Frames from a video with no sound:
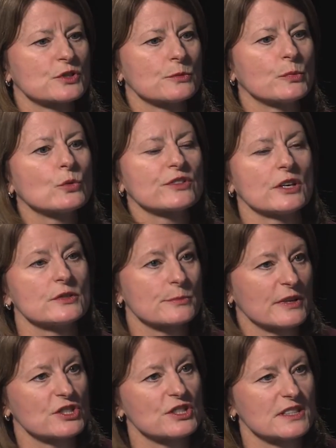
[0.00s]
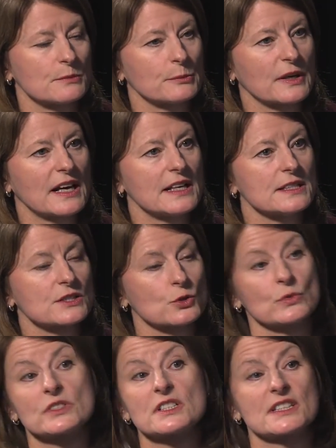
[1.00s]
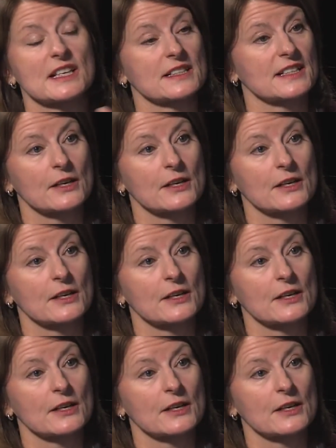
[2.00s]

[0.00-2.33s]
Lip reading: put those measures in place, to understand